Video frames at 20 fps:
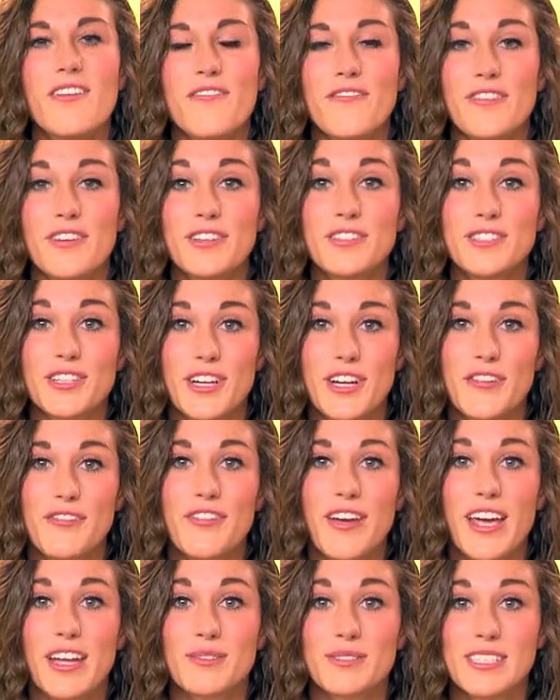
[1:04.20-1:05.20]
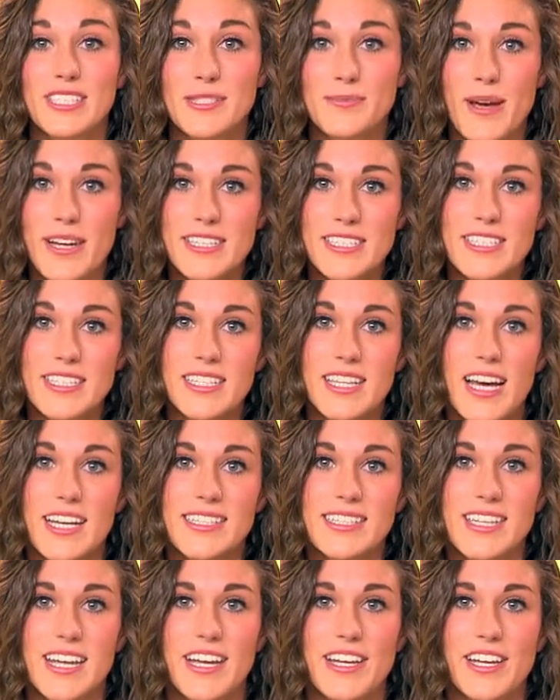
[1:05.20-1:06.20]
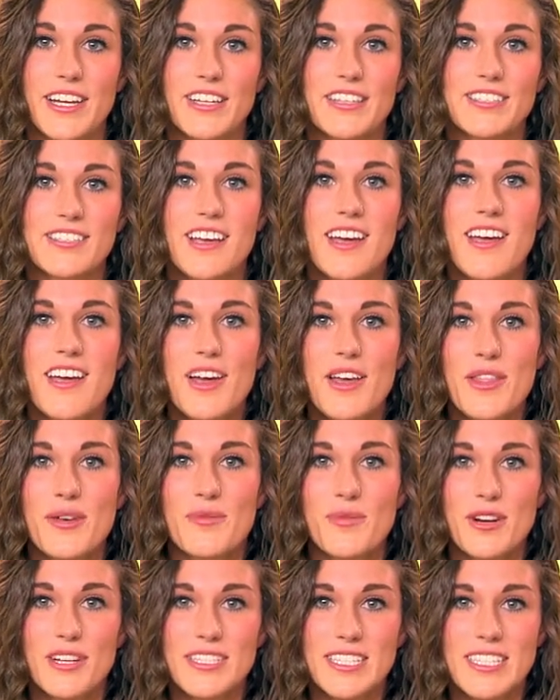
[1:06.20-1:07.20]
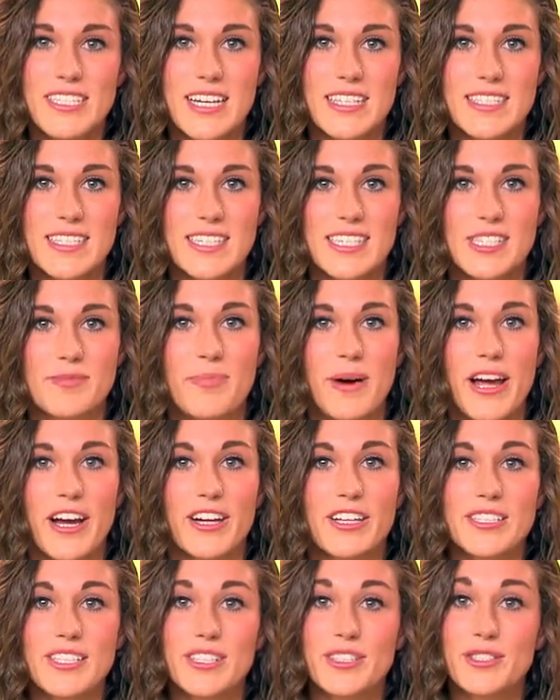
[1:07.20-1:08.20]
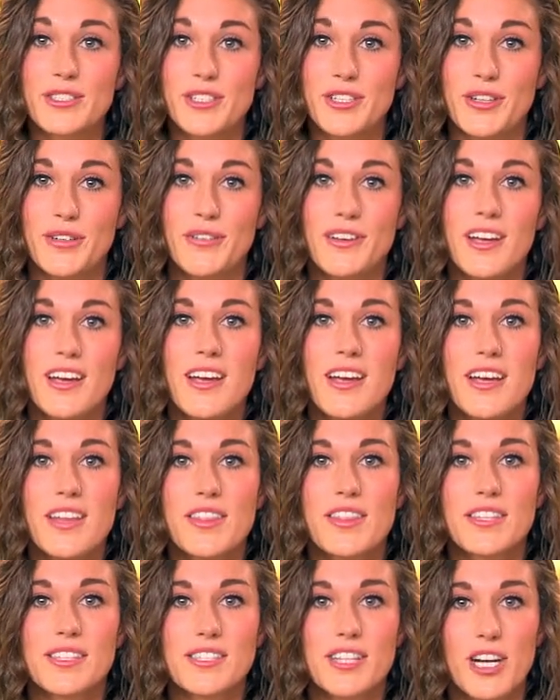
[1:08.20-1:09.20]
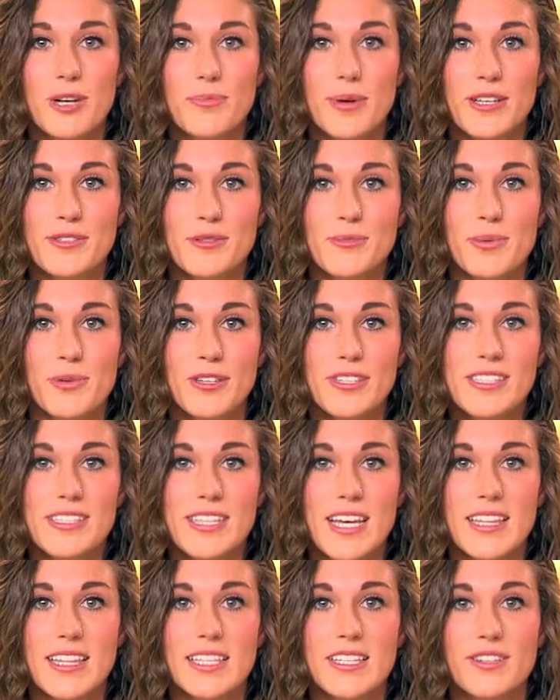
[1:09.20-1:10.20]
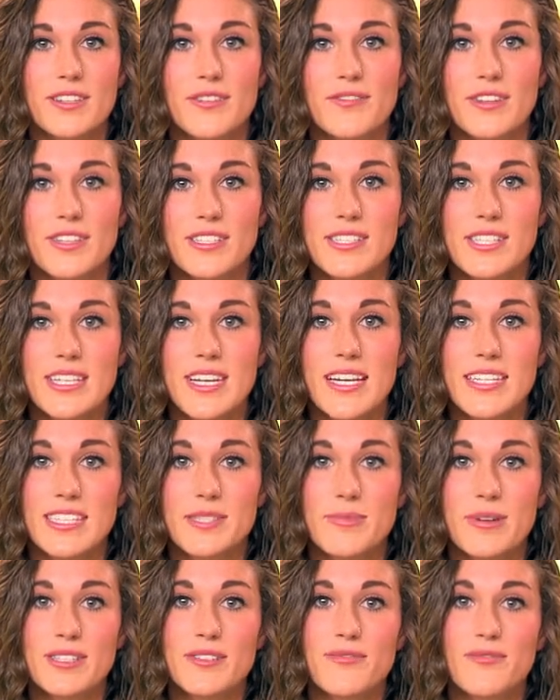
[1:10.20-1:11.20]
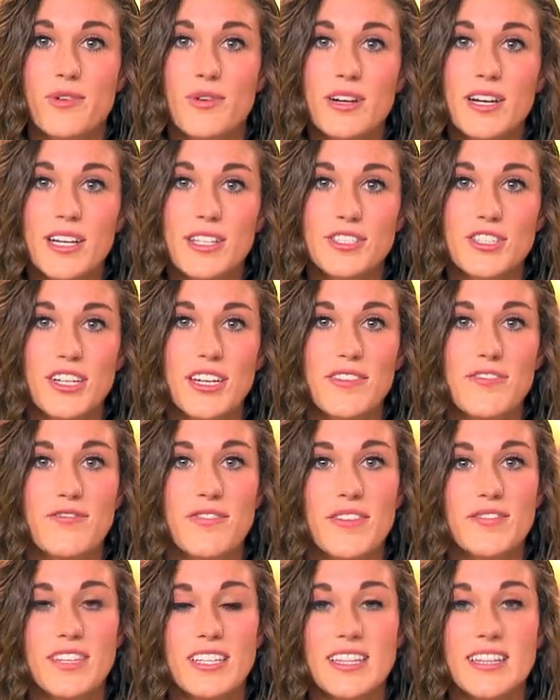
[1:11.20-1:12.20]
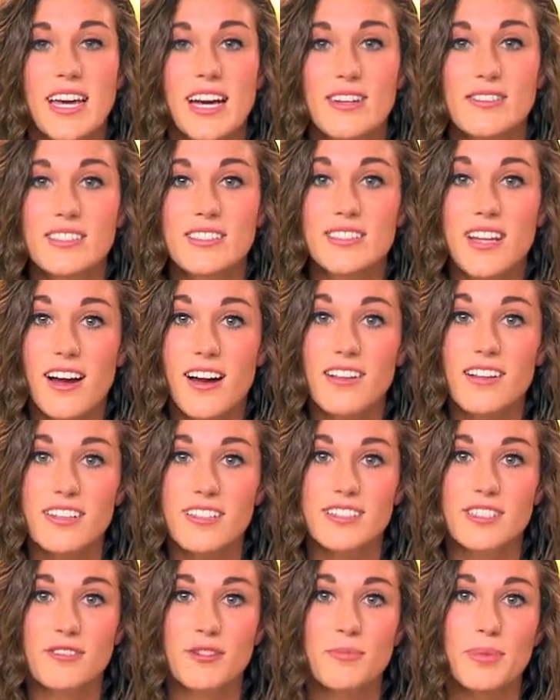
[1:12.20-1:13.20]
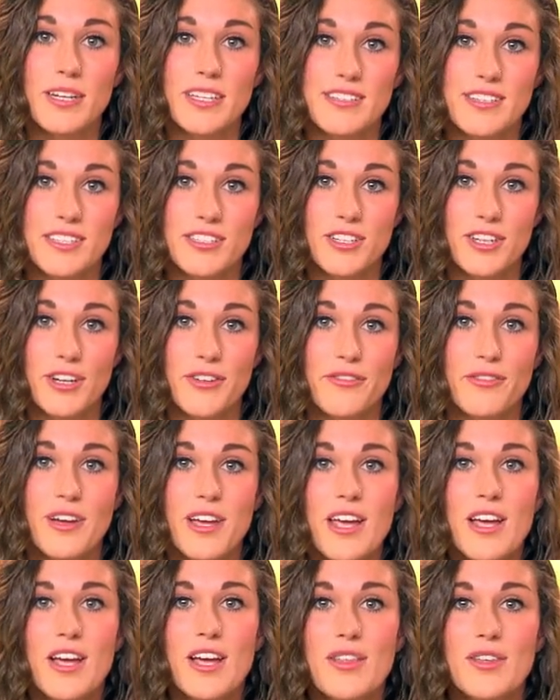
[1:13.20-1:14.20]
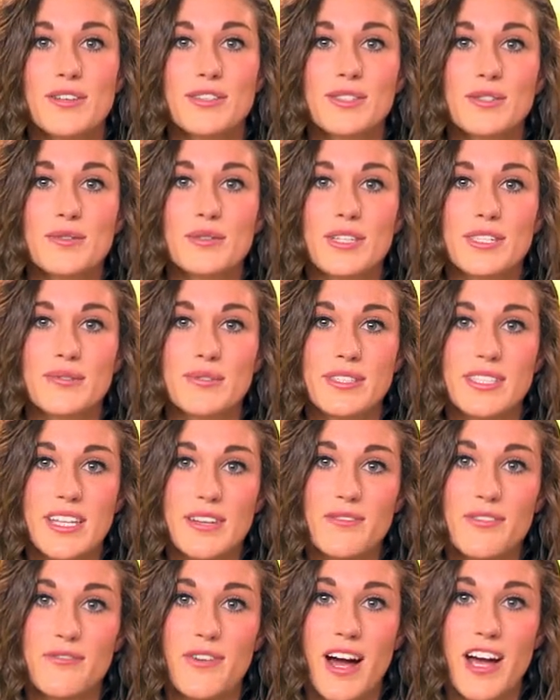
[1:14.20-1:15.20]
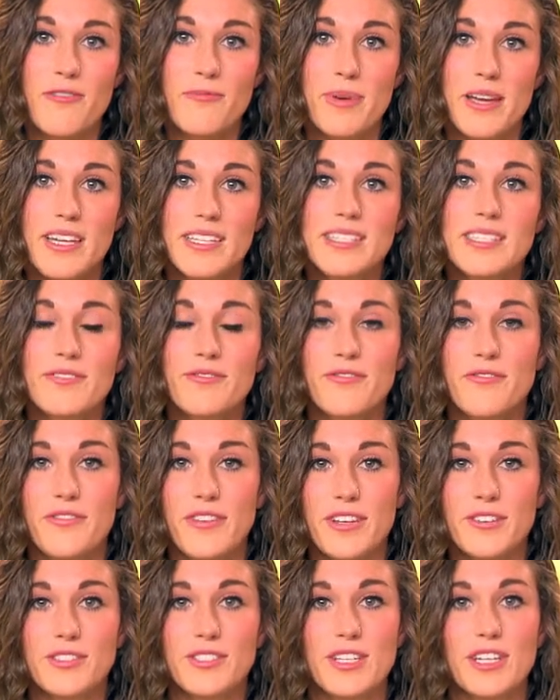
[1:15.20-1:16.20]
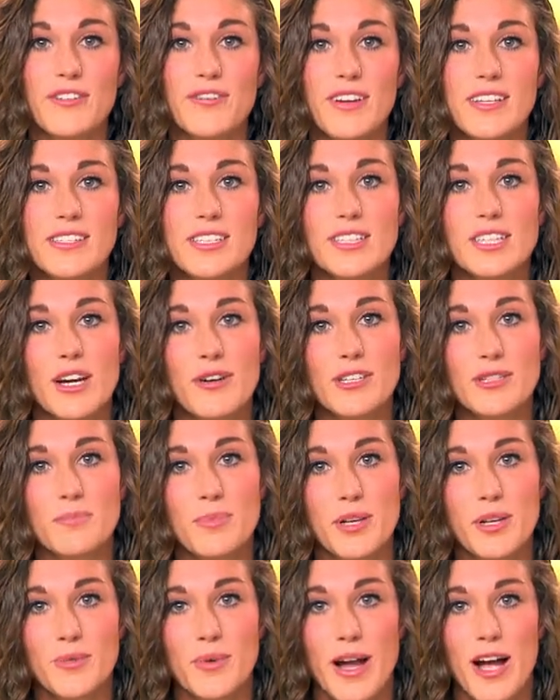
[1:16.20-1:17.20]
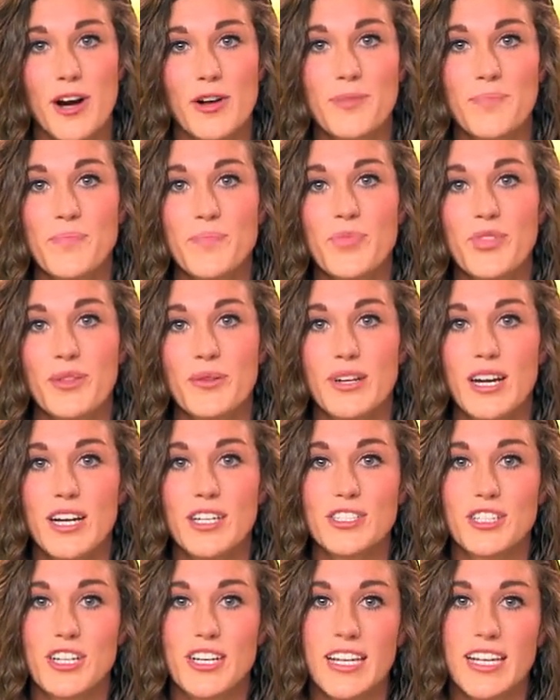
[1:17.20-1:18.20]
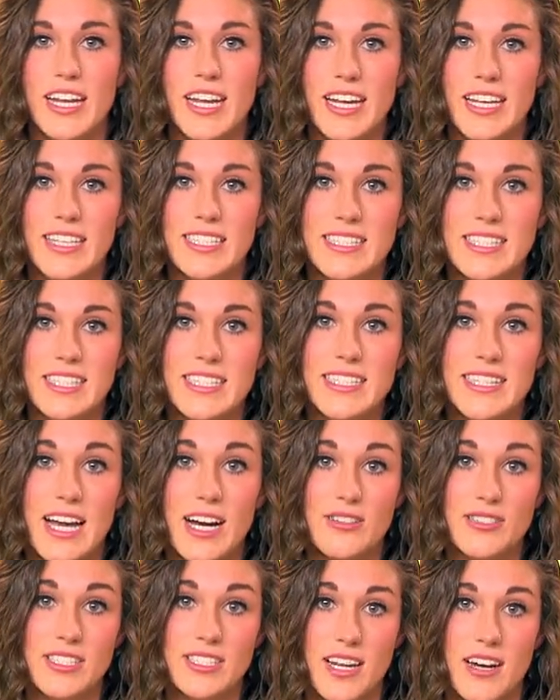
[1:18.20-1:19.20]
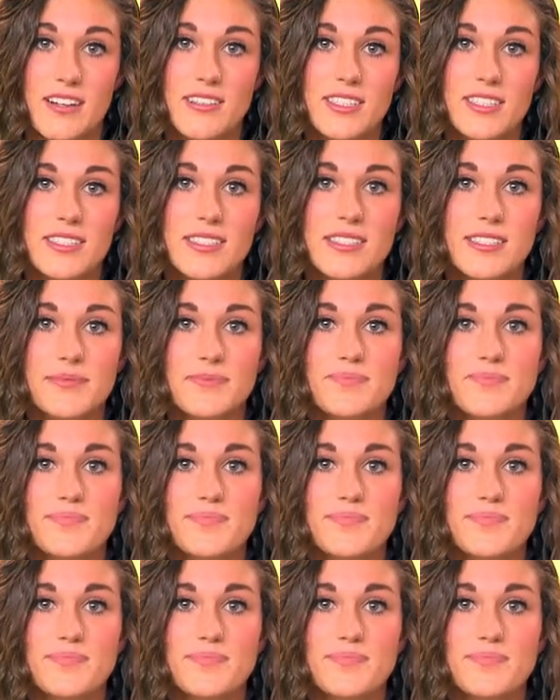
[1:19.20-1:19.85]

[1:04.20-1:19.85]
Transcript: Field Turf and was expected to last 10 years. The warranty doesn't expire until June. The Star Press reports that the university estimates $450,000 to replace the turf. The school has received five bids. Field Turf has the lowest bid around $386,000.